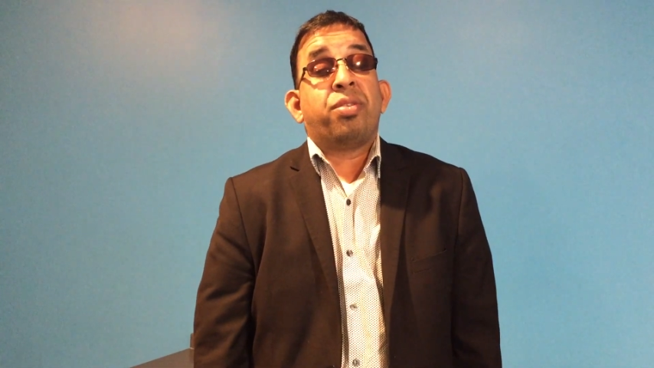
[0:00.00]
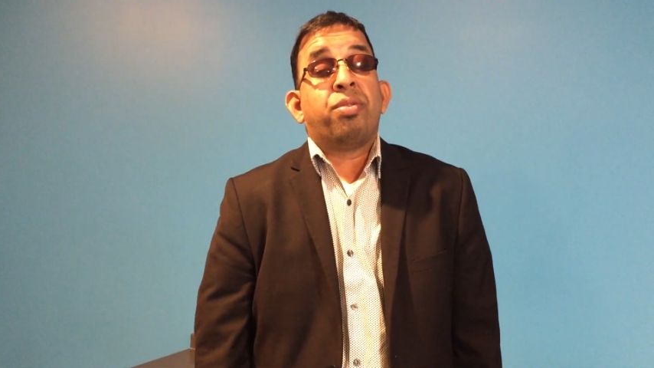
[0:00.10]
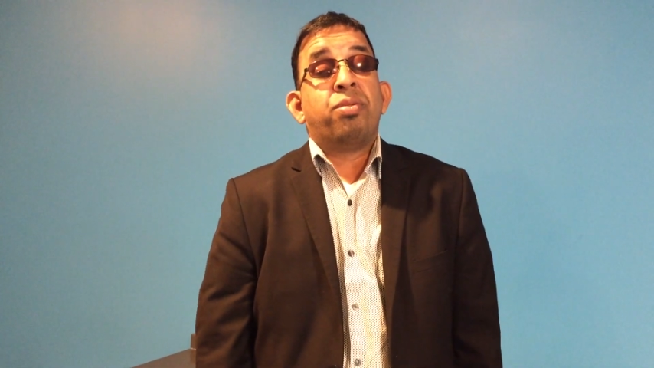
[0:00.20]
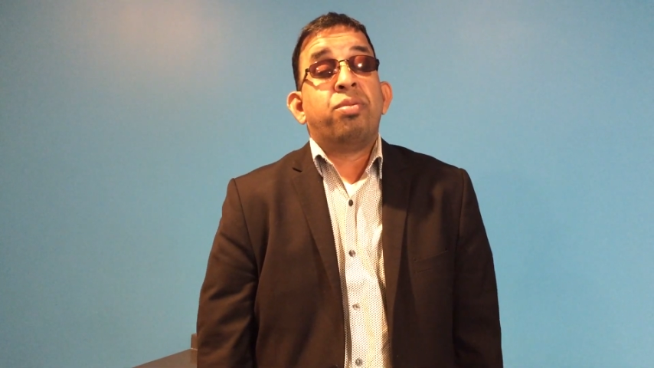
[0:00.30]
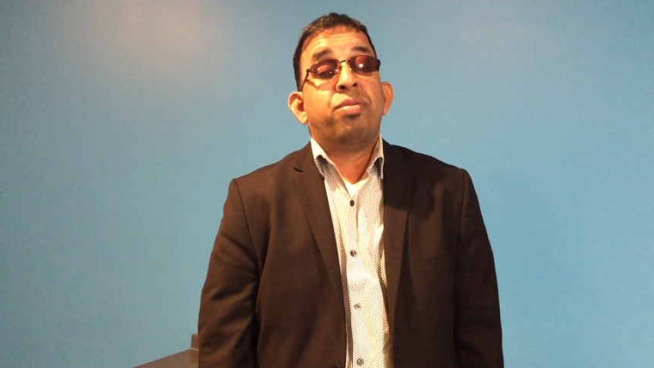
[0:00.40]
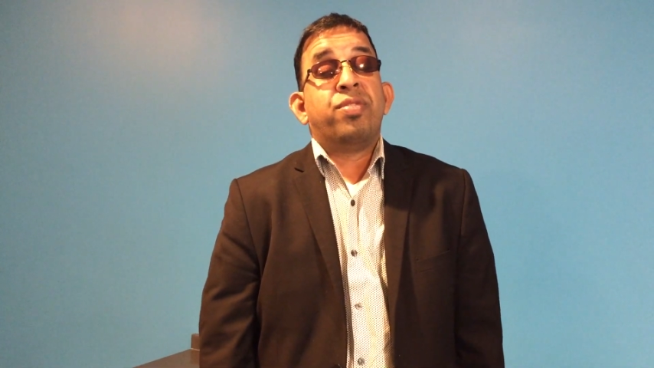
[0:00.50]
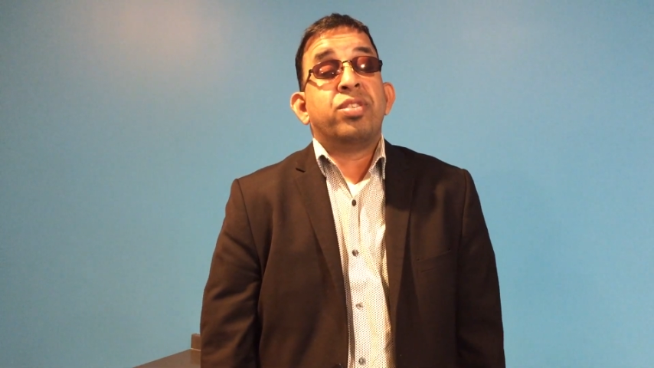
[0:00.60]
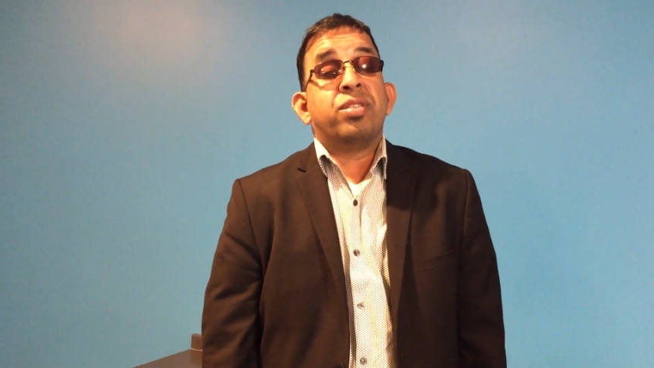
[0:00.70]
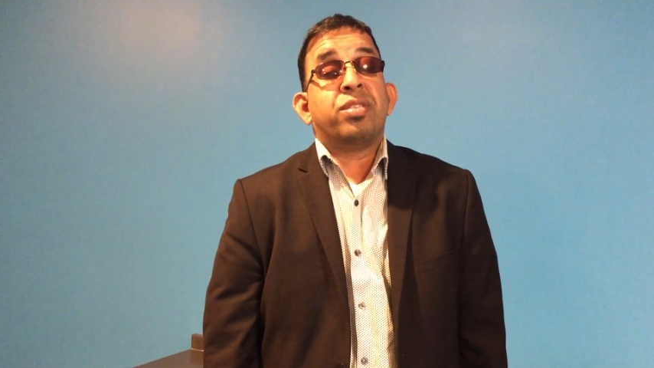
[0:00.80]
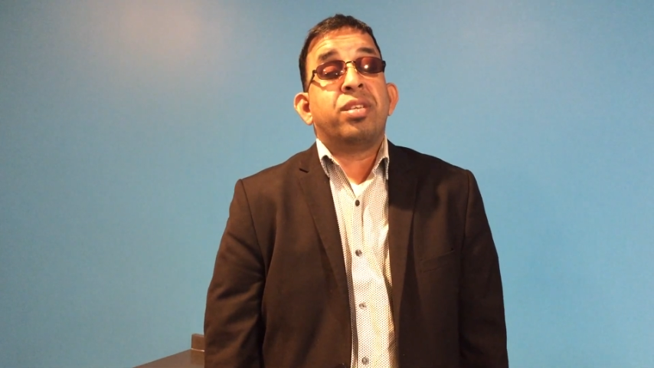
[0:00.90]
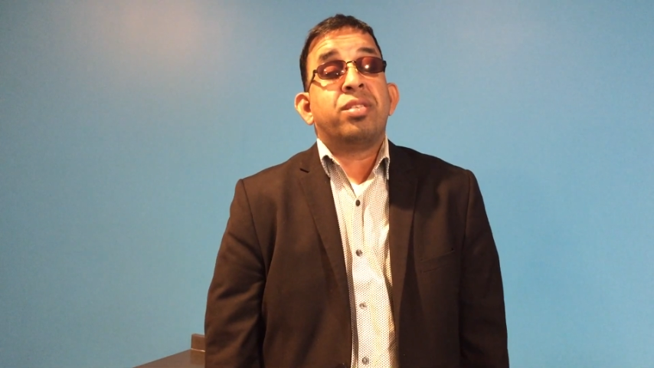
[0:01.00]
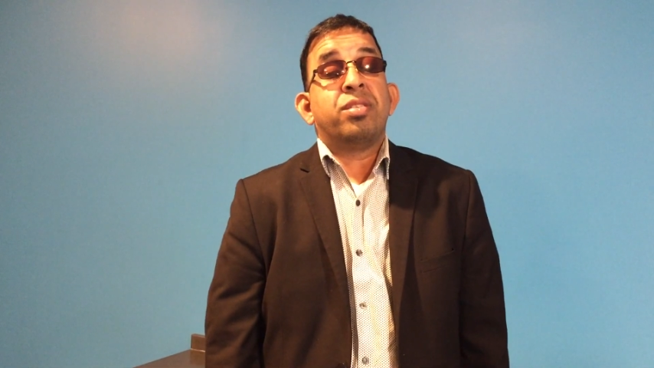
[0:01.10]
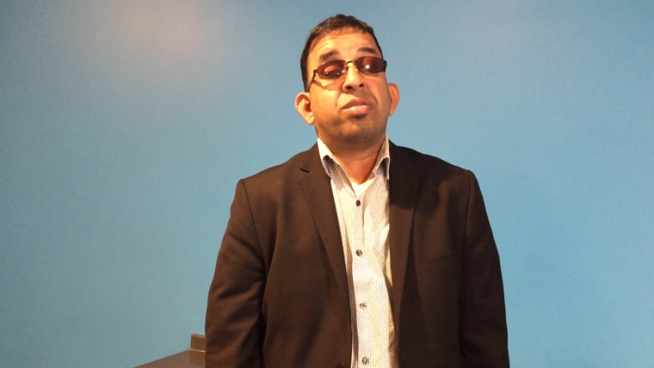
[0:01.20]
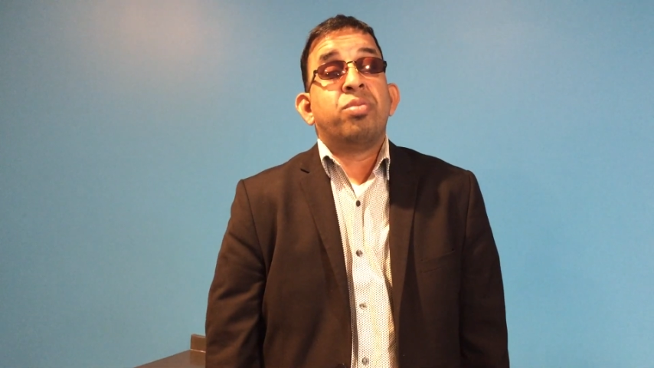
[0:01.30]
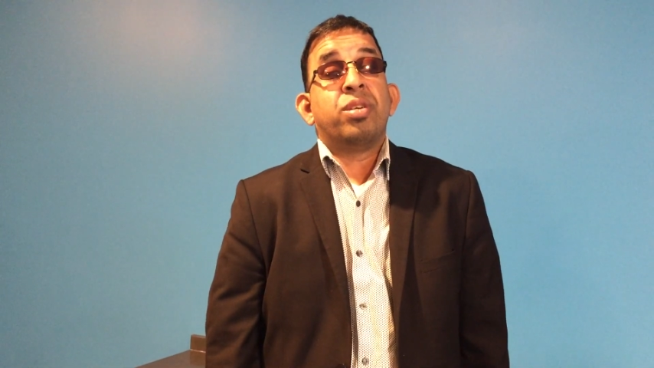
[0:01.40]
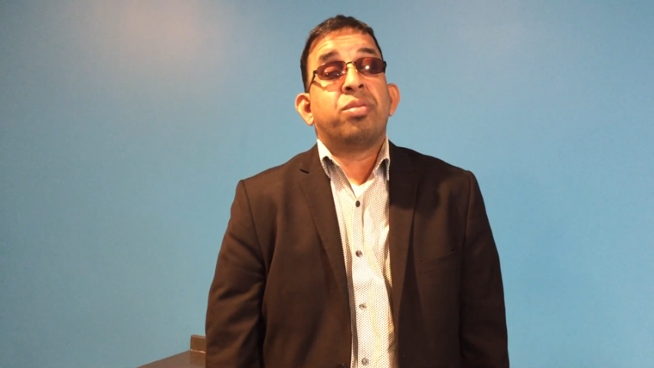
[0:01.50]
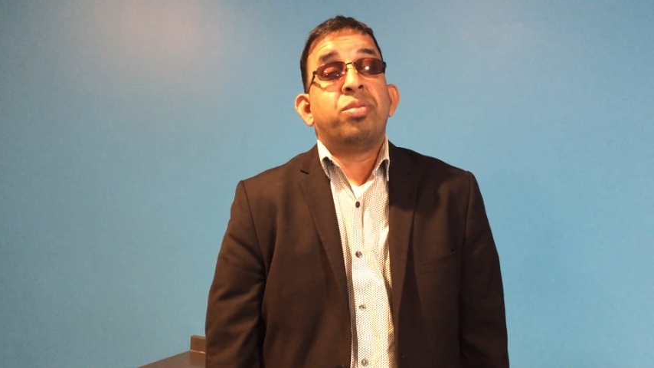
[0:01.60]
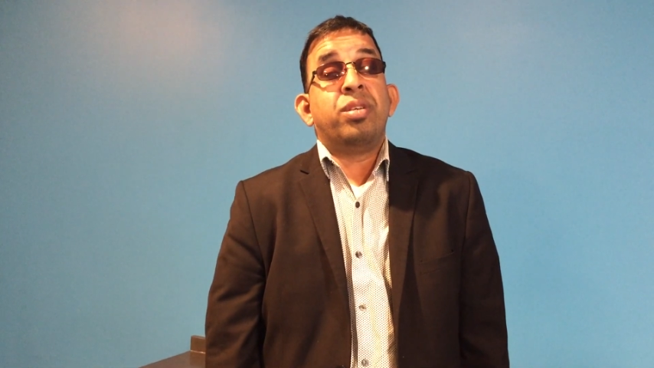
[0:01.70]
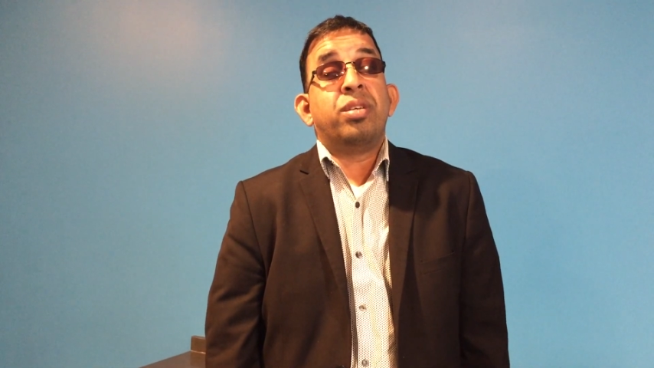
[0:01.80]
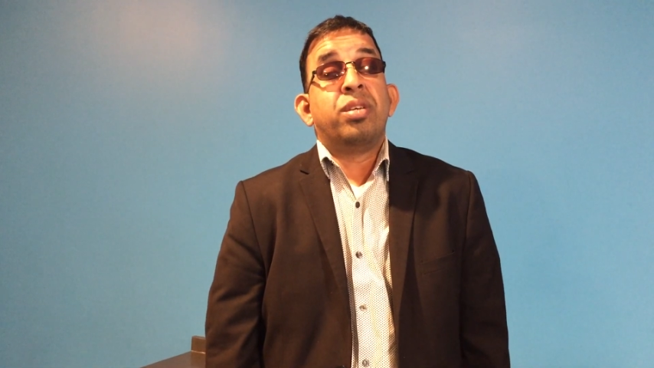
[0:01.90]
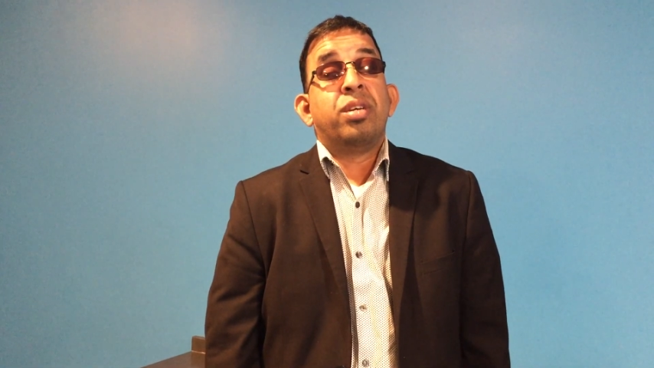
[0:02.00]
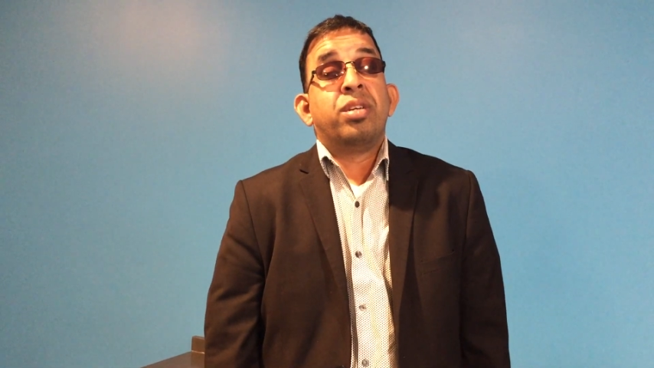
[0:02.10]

through vision centers, where we